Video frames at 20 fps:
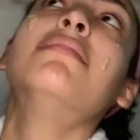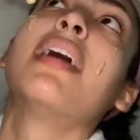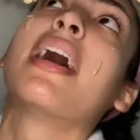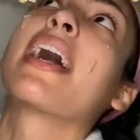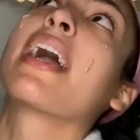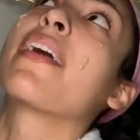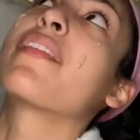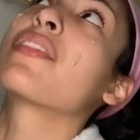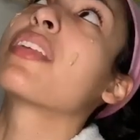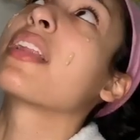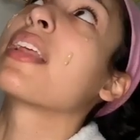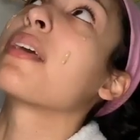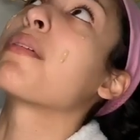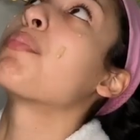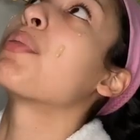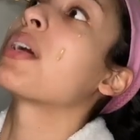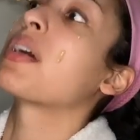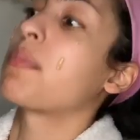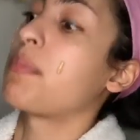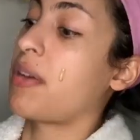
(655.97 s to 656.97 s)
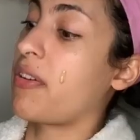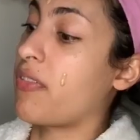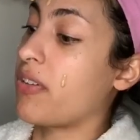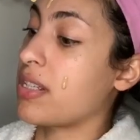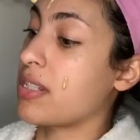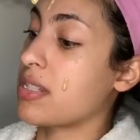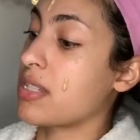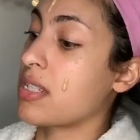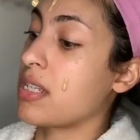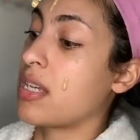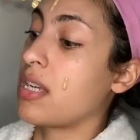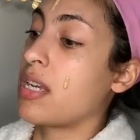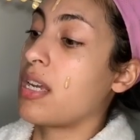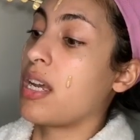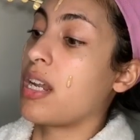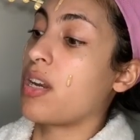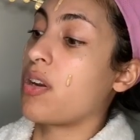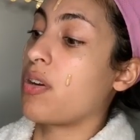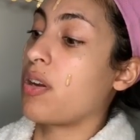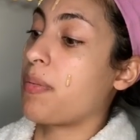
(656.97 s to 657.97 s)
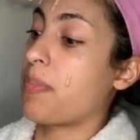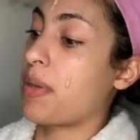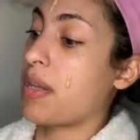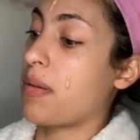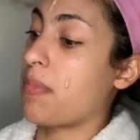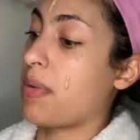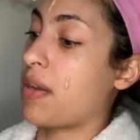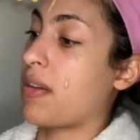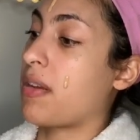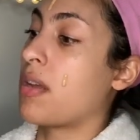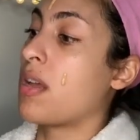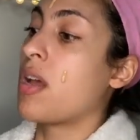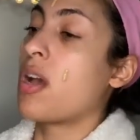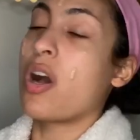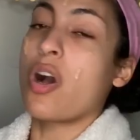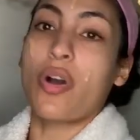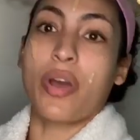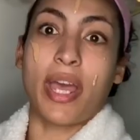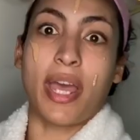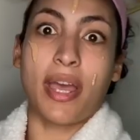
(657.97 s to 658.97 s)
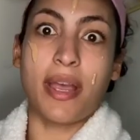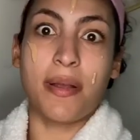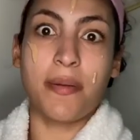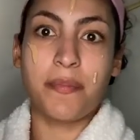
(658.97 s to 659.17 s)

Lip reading: I have to, like, pick up my face and hurry up and get my... Okay.